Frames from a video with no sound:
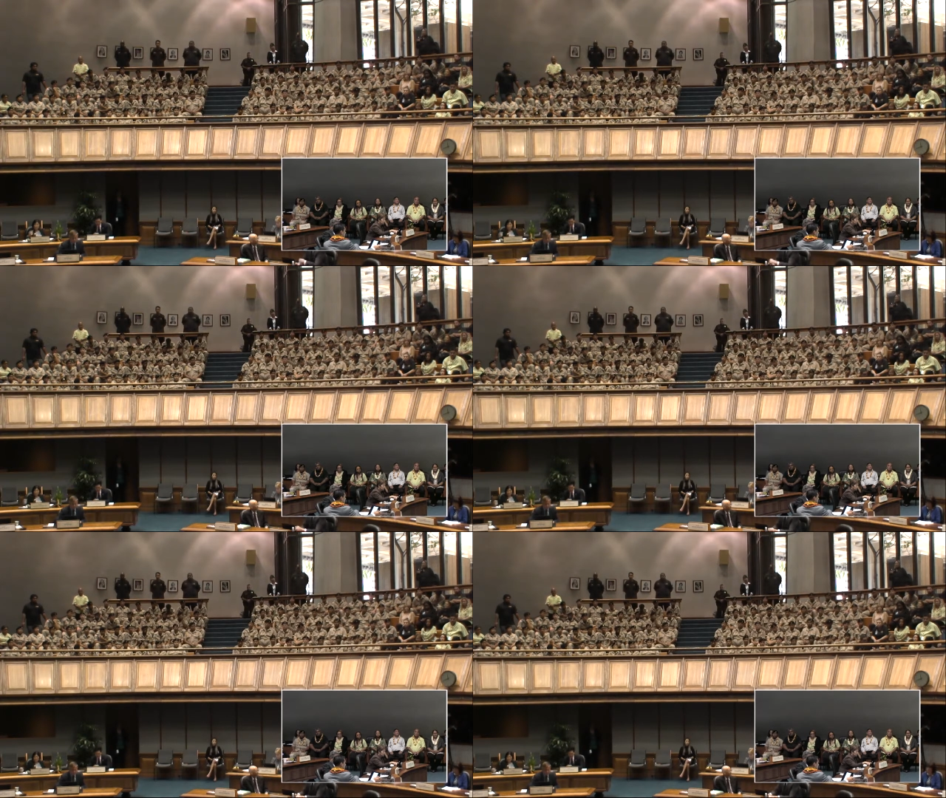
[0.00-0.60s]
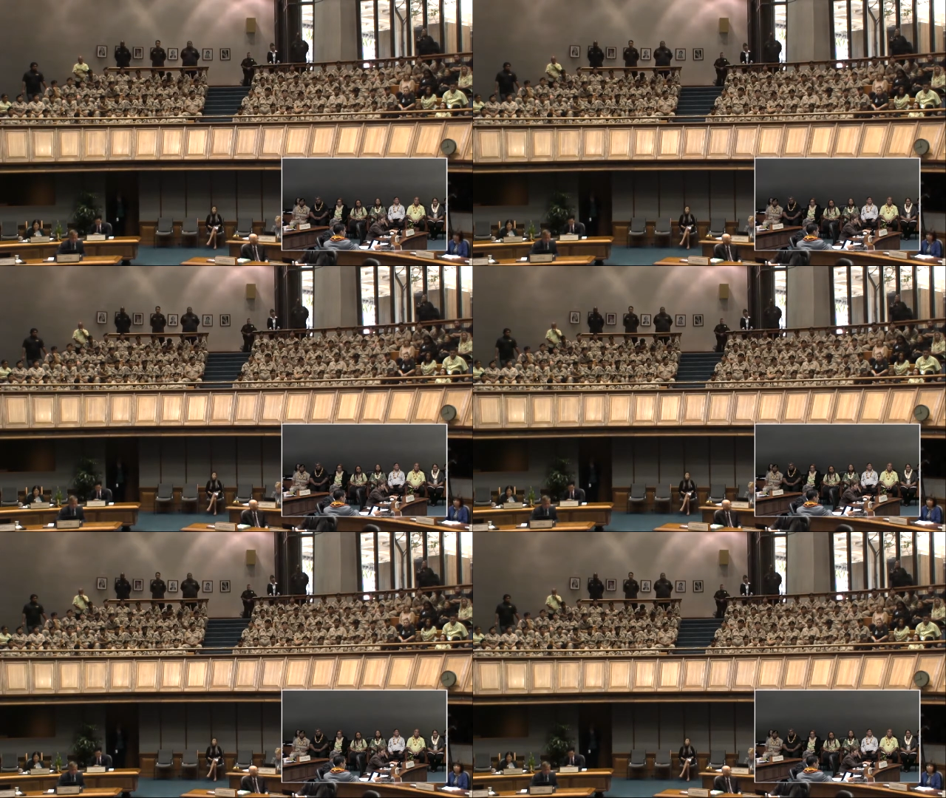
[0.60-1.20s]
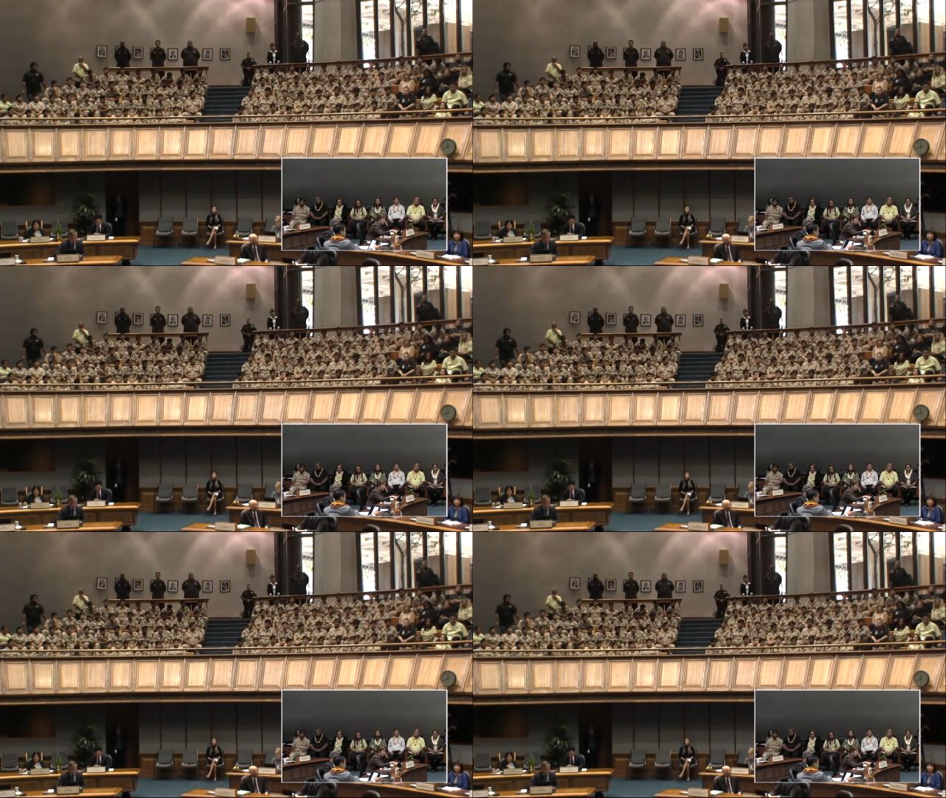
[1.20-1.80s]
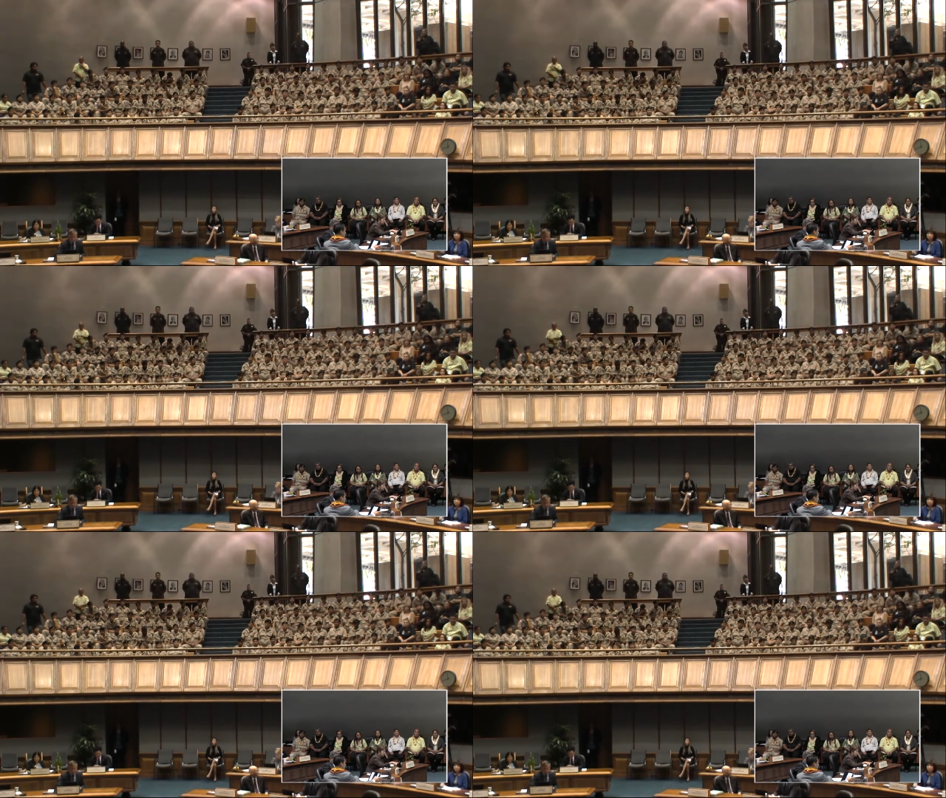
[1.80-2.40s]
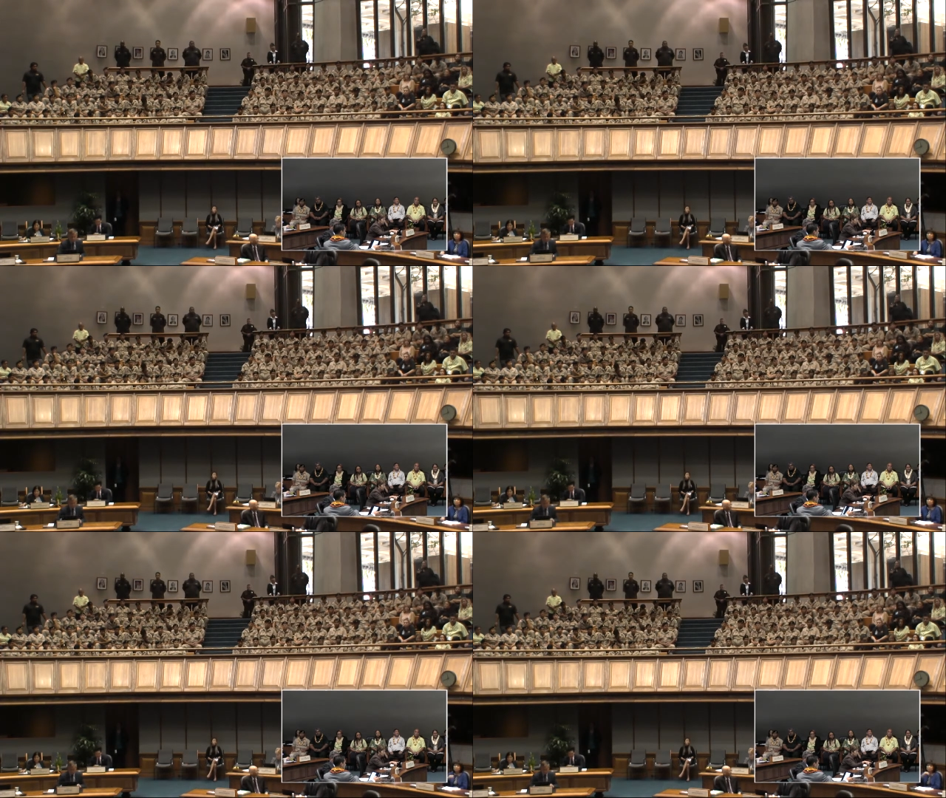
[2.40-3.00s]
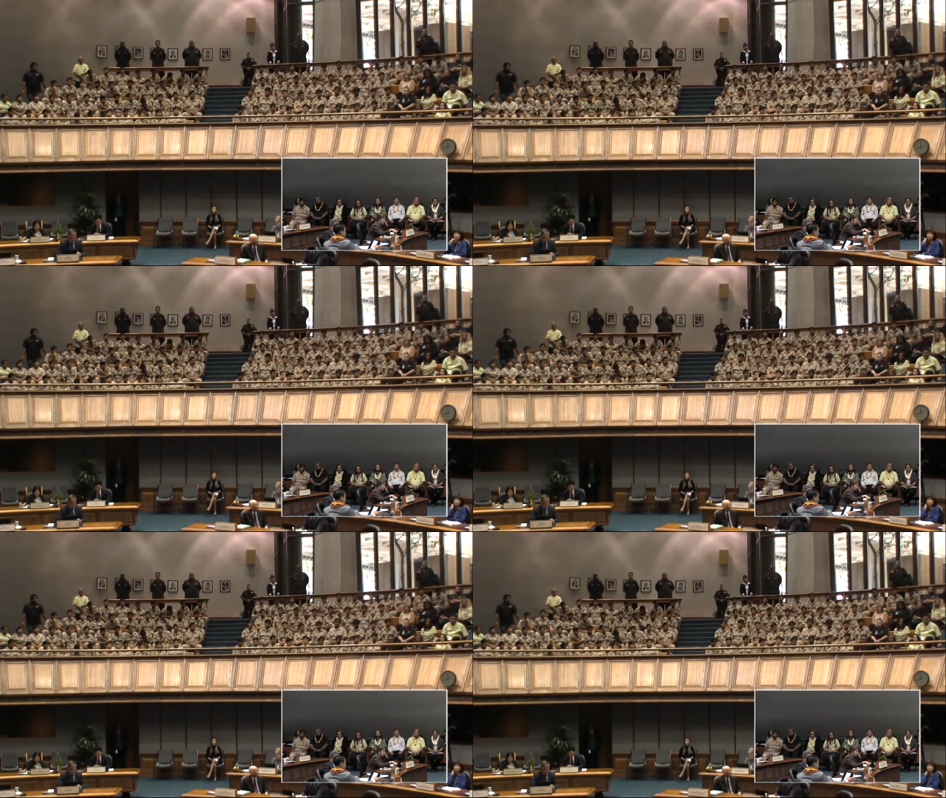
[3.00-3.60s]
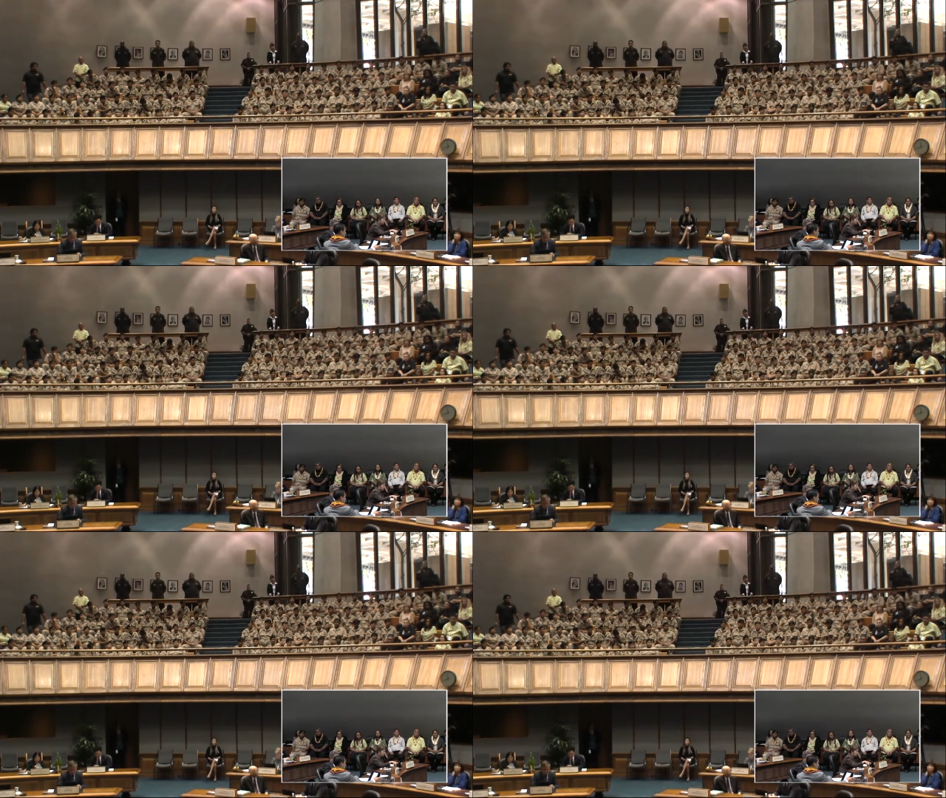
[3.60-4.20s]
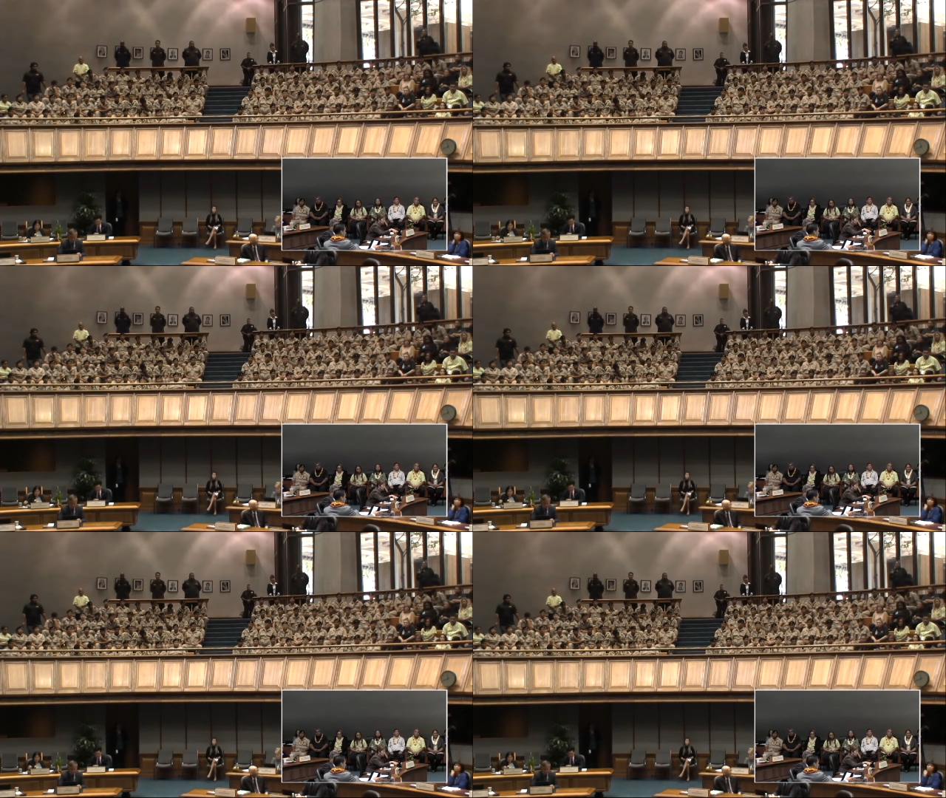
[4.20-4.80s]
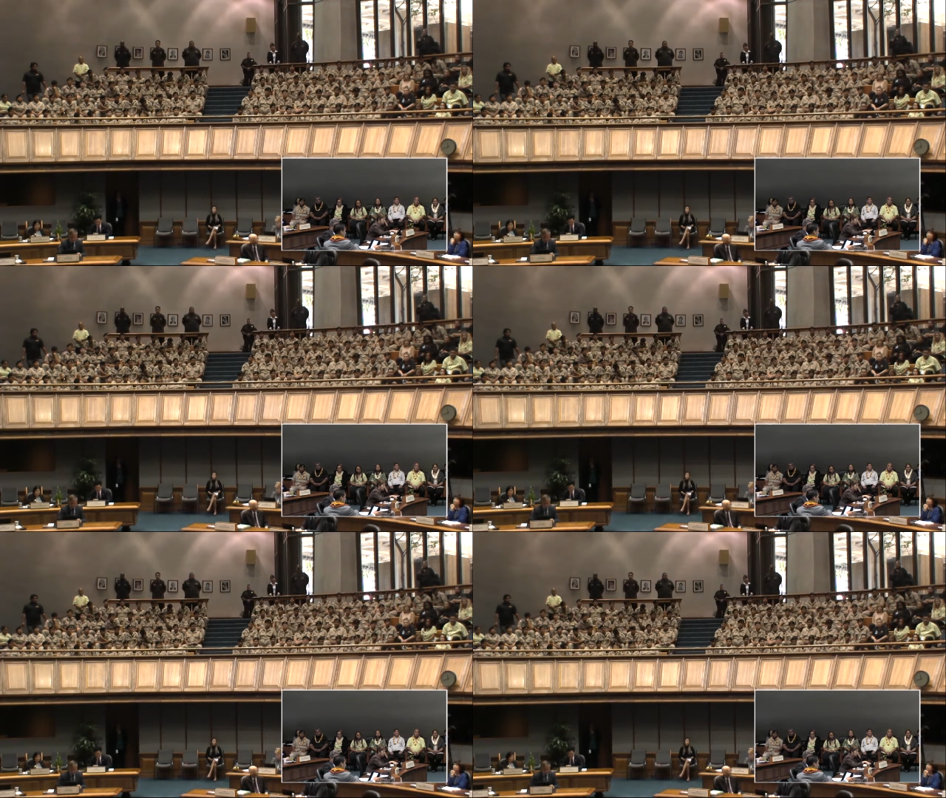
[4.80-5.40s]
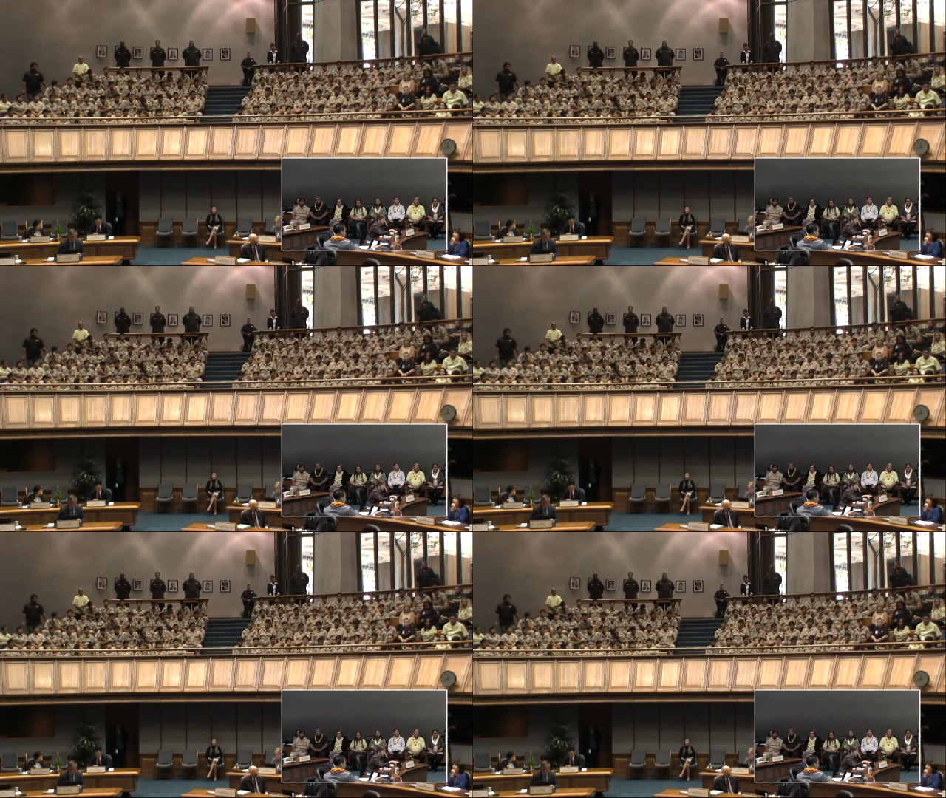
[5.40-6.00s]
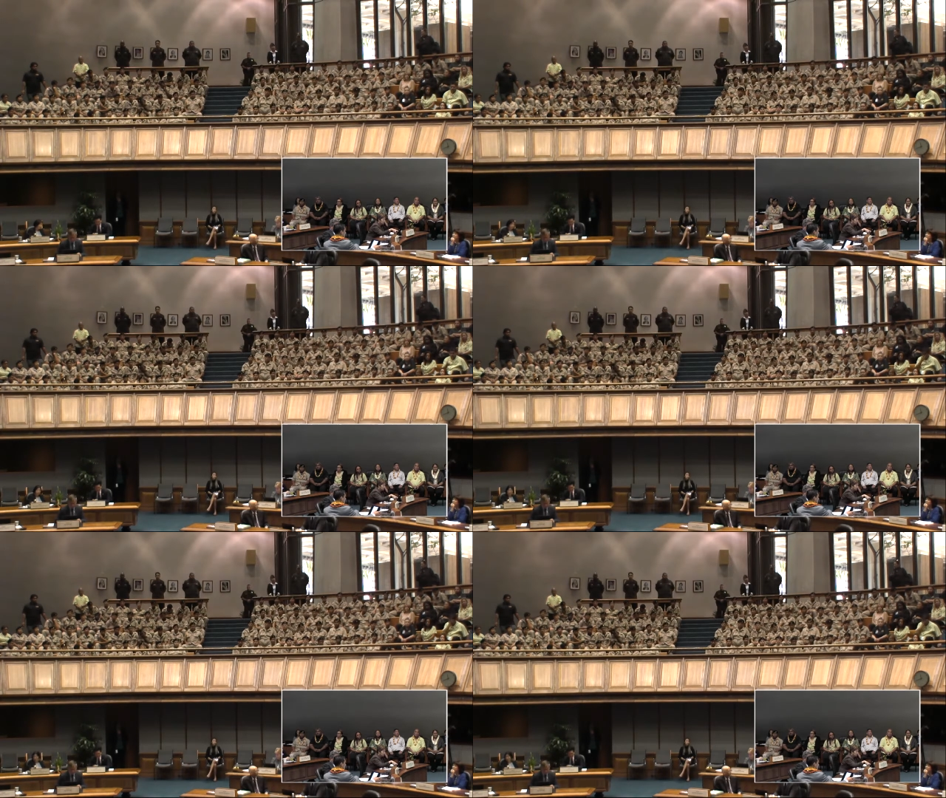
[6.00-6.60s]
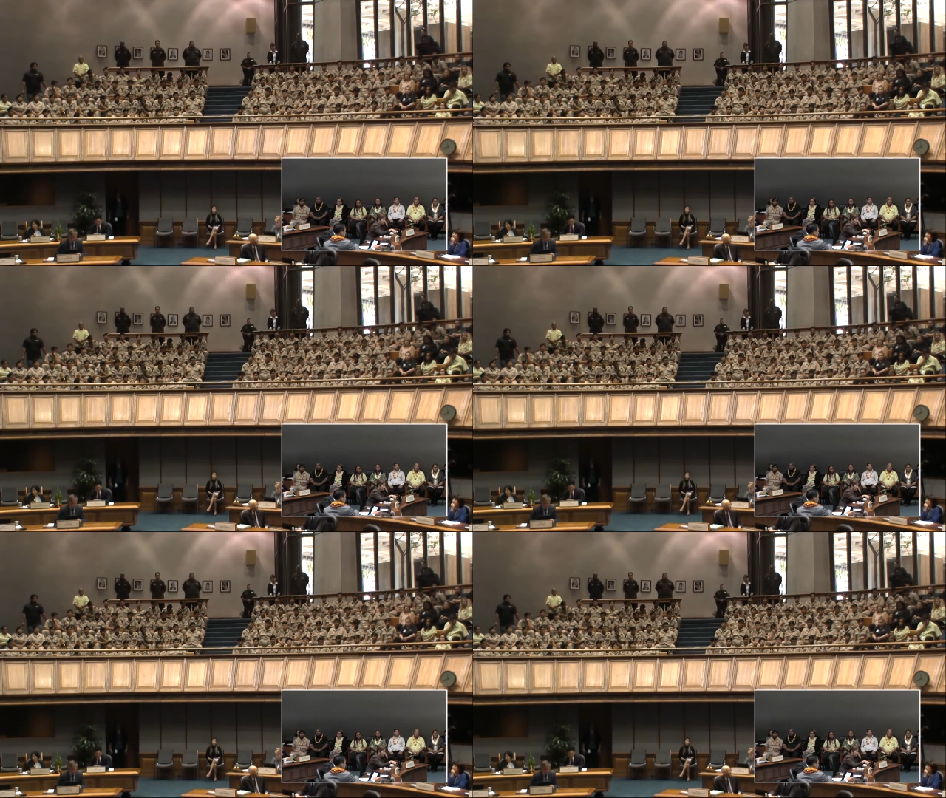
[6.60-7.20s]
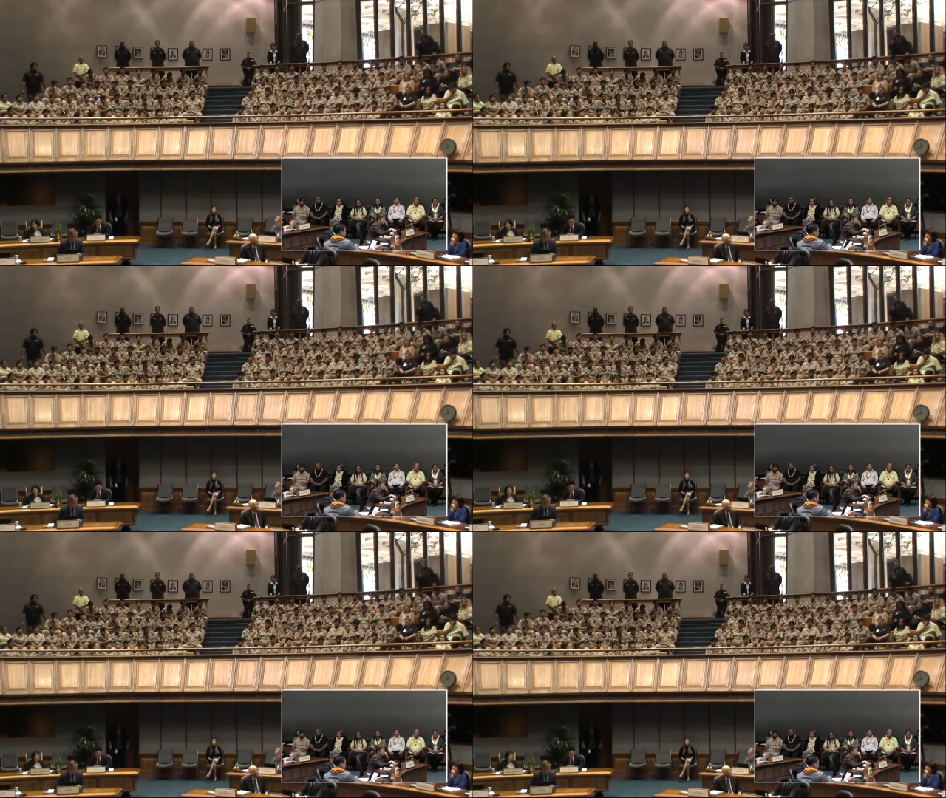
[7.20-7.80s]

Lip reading: No face is visible, so there are no lips to read.